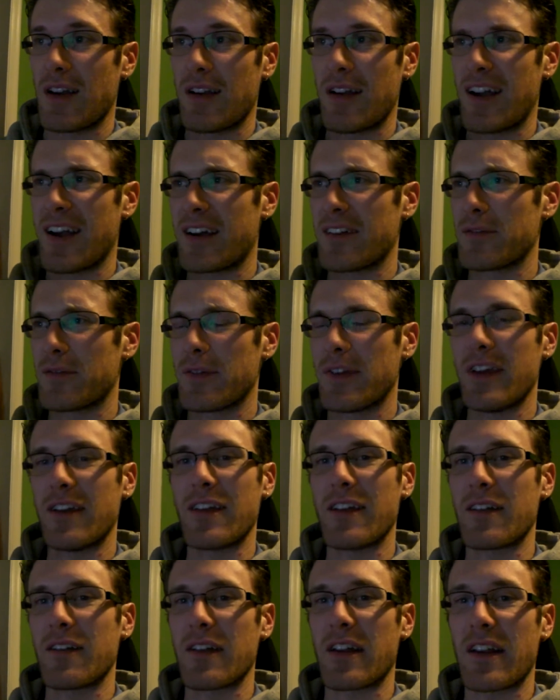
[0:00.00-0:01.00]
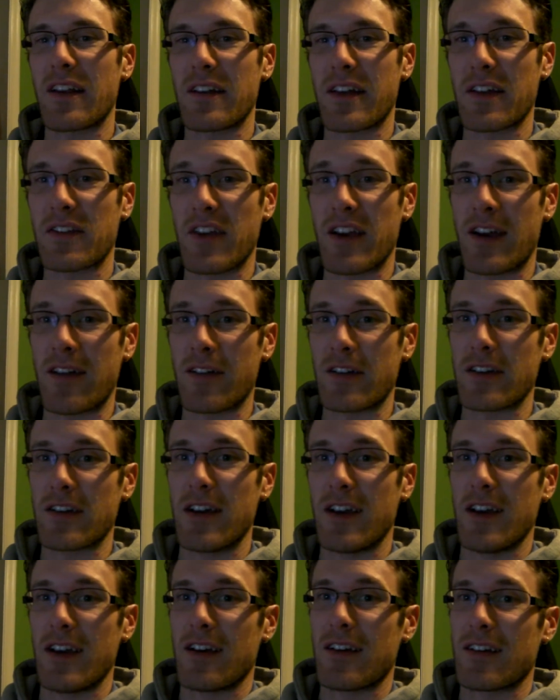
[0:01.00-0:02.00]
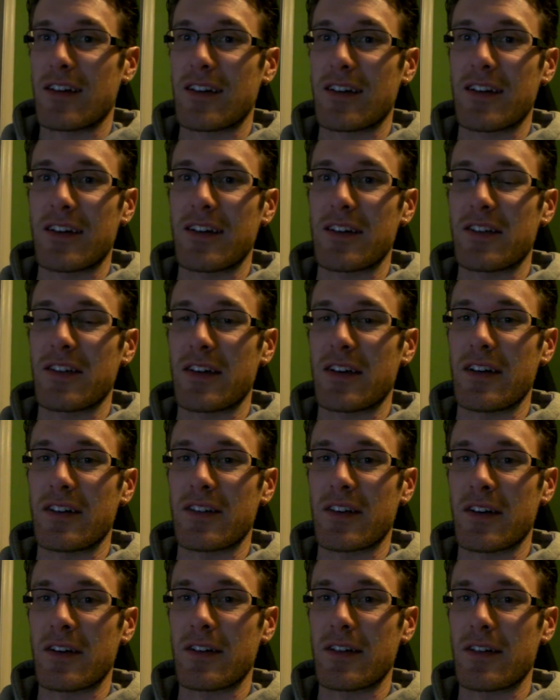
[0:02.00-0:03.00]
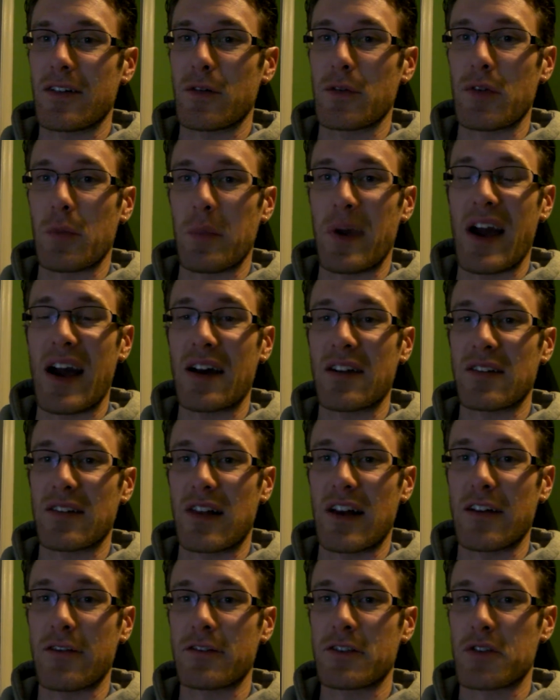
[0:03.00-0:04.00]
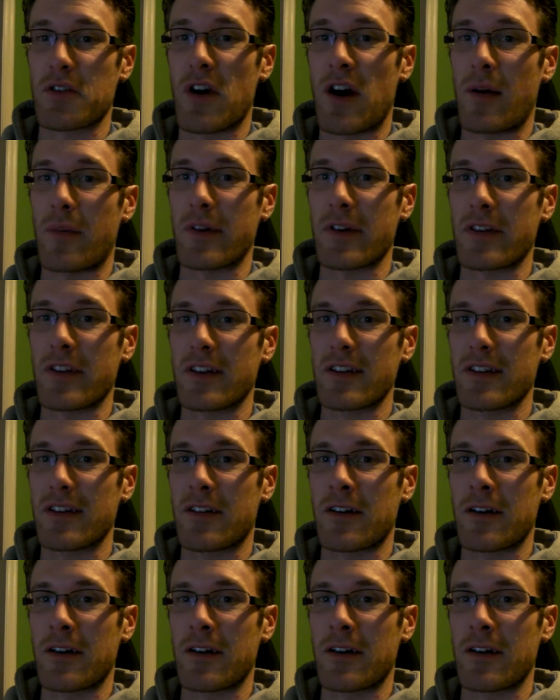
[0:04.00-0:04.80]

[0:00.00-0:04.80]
In case I haven't, it was a past life trauma that